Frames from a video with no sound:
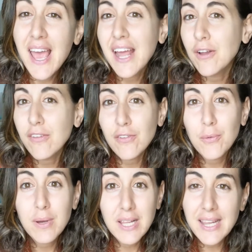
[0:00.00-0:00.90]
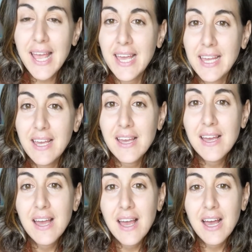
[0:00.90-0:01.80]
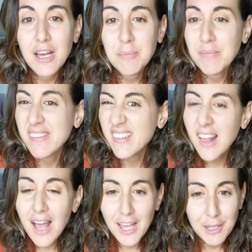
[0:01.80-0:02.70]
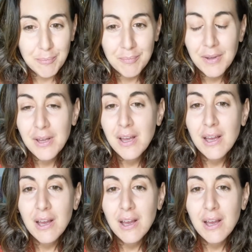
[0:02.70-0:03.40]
and also clay, slime,